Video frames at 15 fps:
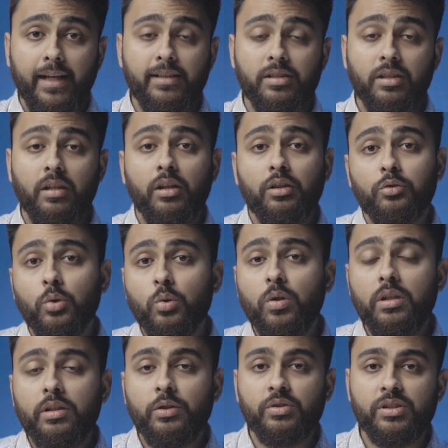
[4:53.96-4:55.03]
Next,
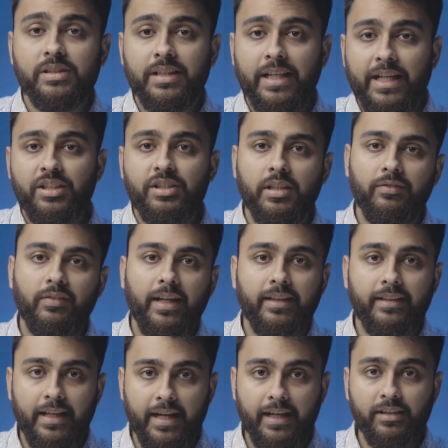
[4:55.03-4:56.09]
Google uses
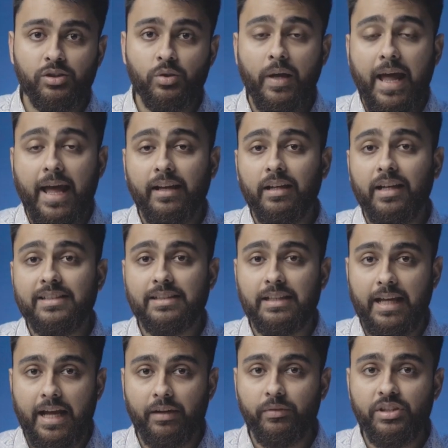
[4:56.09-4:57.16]
hreflang tags to analyze the
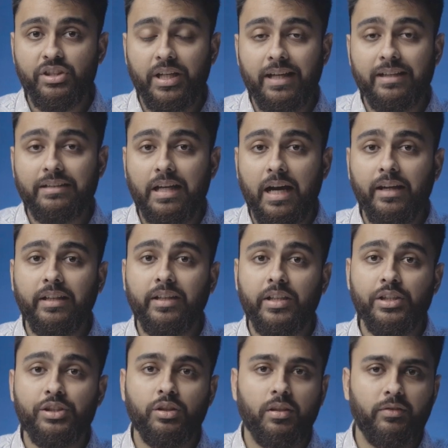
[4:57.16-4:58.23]
language and target
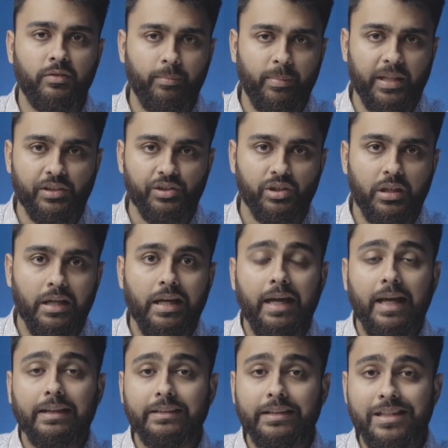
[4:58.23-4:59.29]
region of a page,
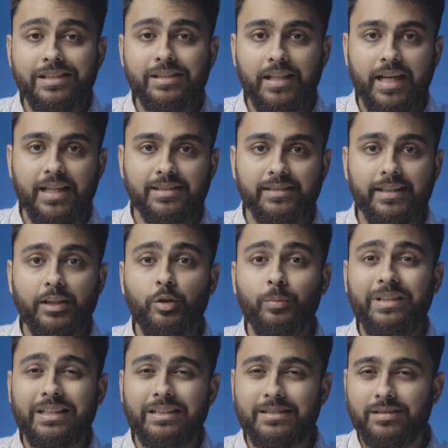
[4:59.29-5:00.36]
and these tags need to
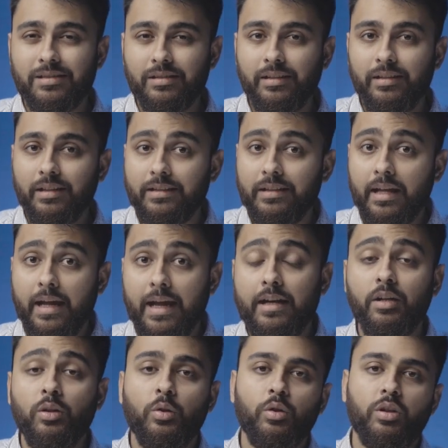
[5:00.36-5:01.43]
be inserted in the
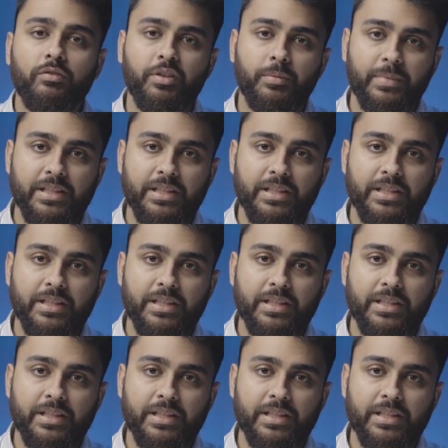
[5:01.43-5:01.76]
header code of your